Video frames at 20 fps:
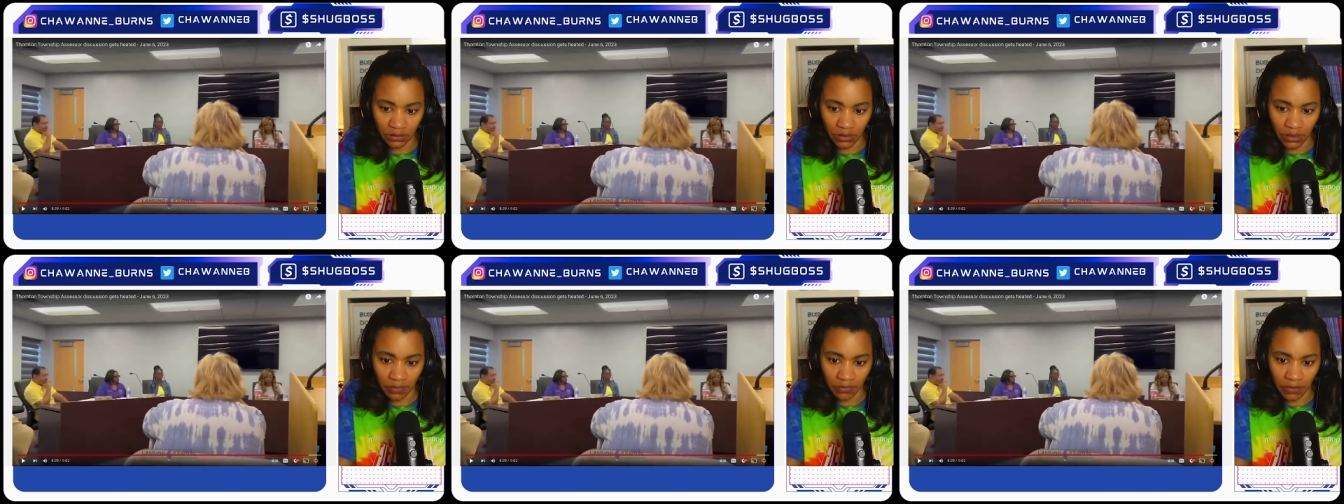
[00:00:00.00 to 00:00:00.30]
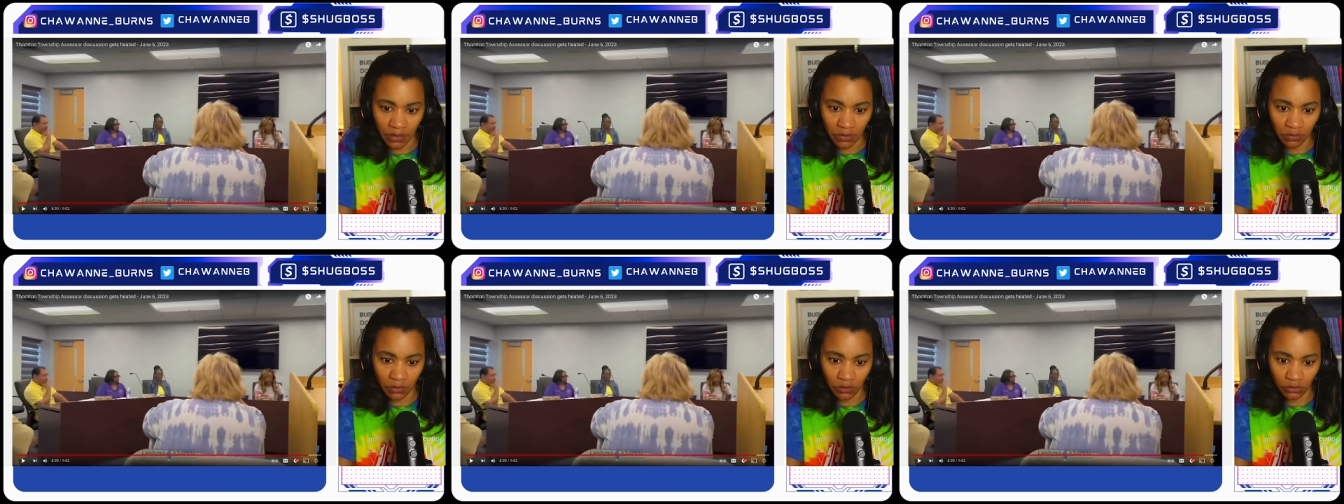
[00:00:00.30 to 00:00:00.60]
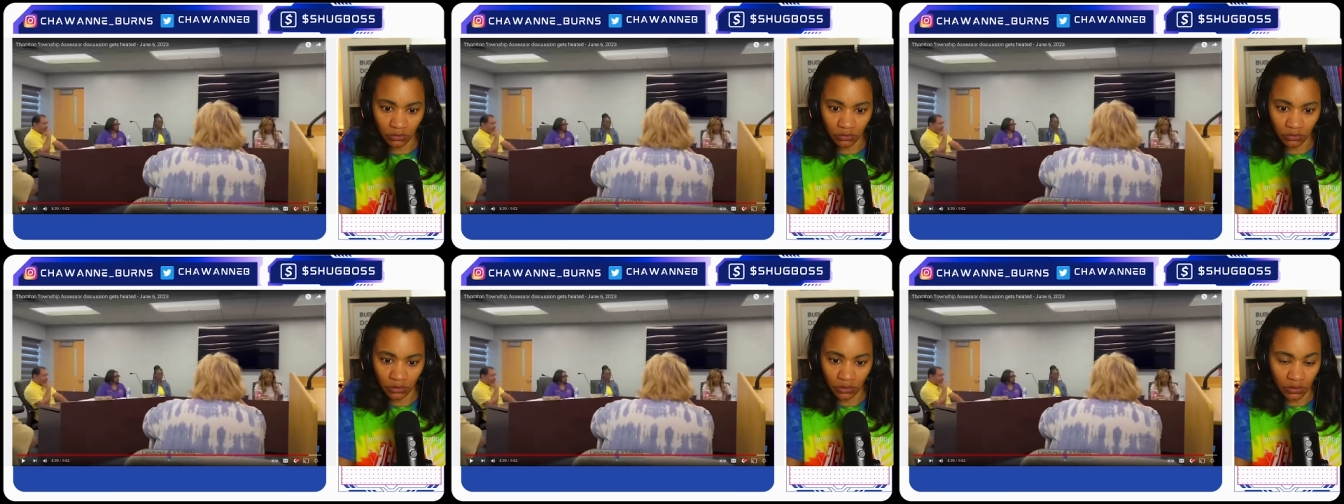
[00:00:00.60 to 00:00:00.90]
that
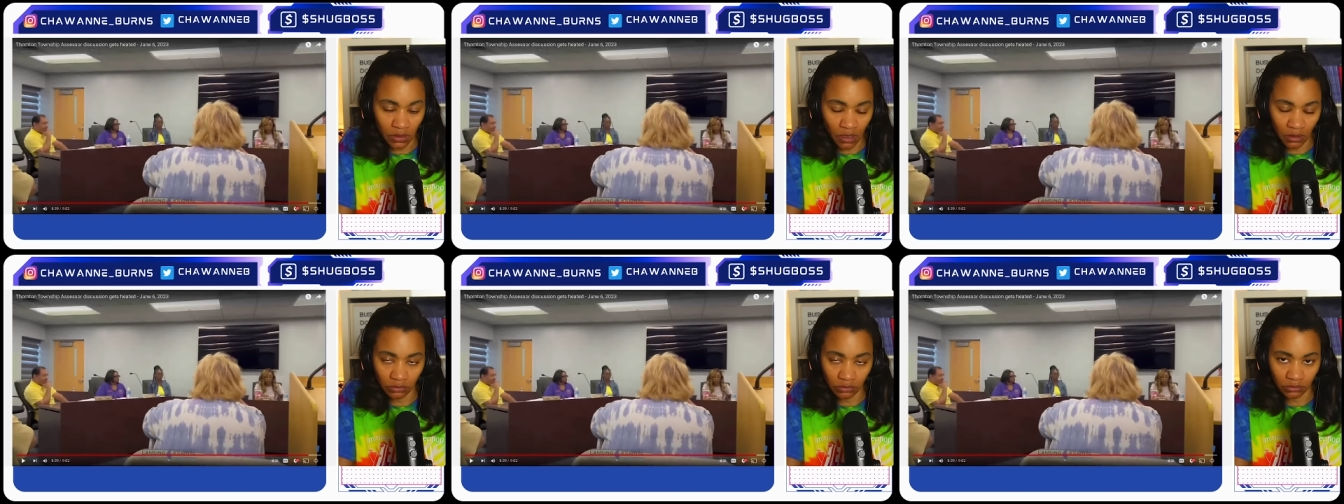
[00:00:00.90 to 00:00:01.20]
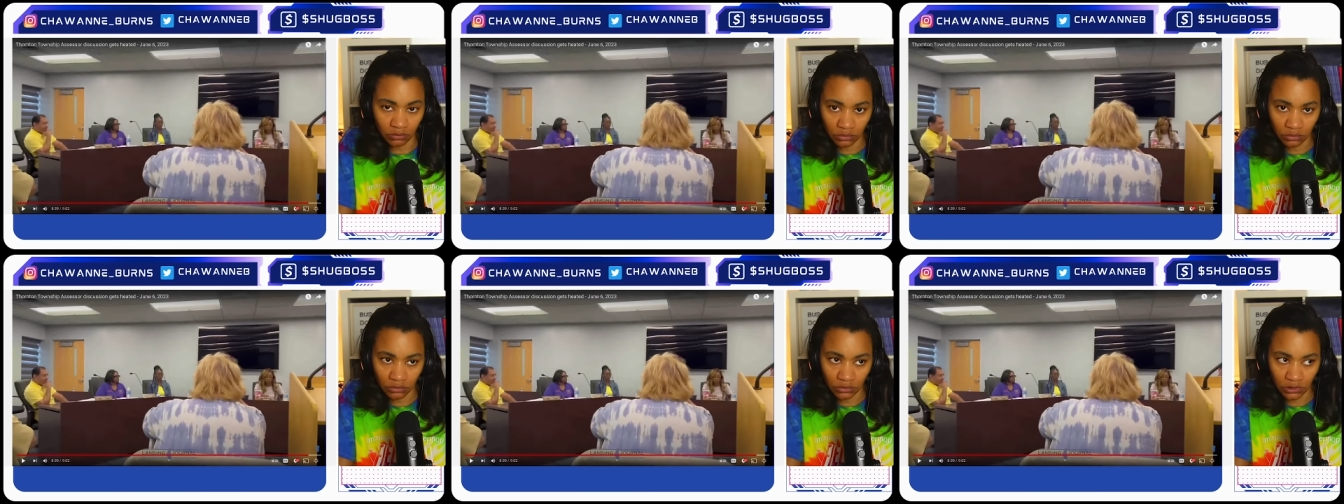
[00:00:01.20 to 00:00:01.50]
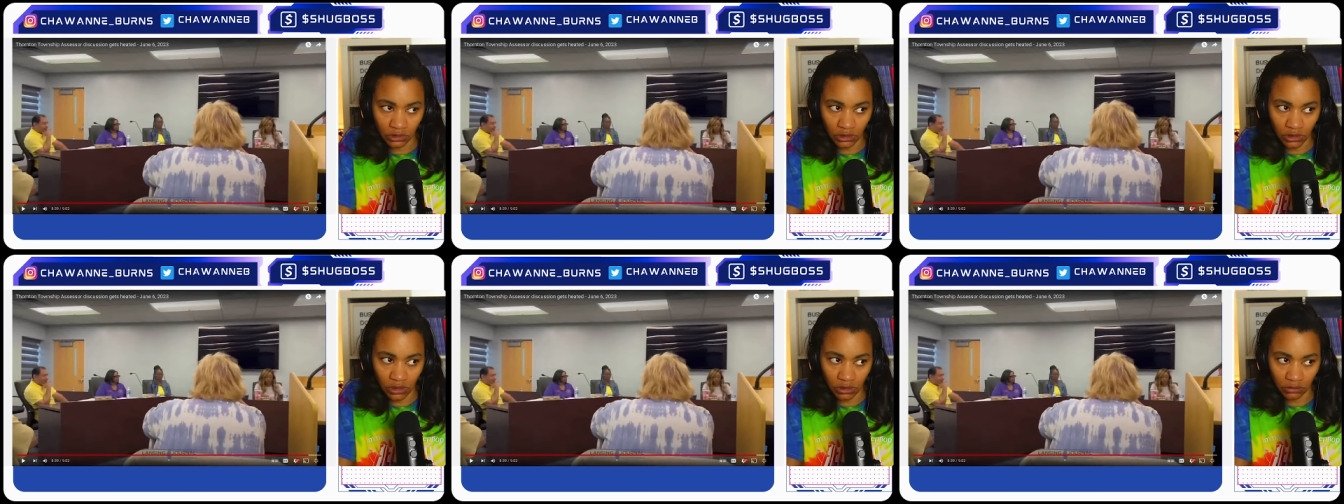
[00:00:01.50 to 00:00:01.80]
people don't,
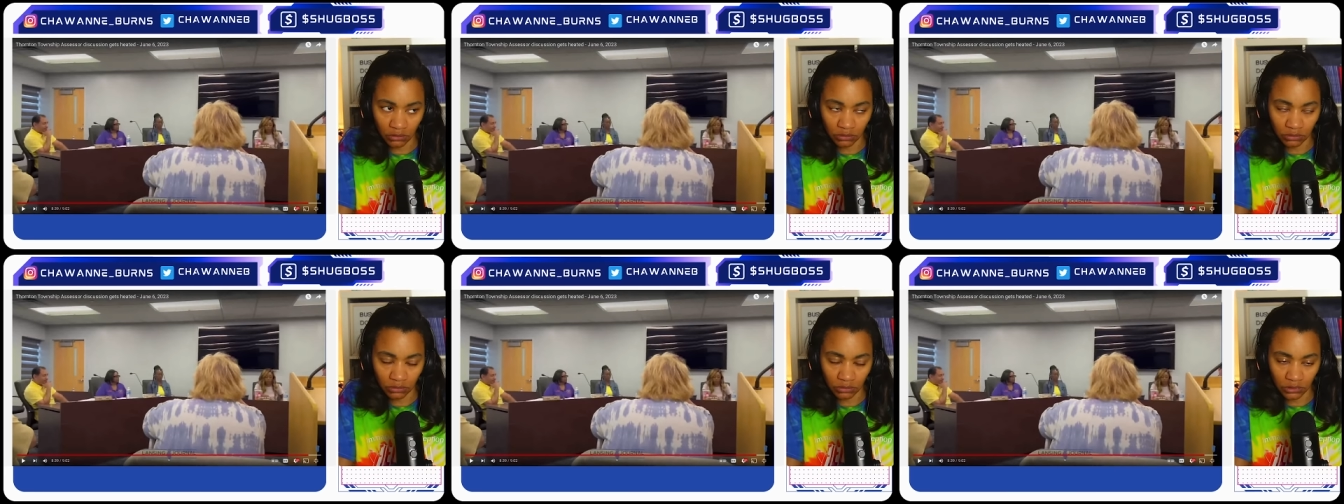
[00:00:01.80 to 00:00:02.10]
you know,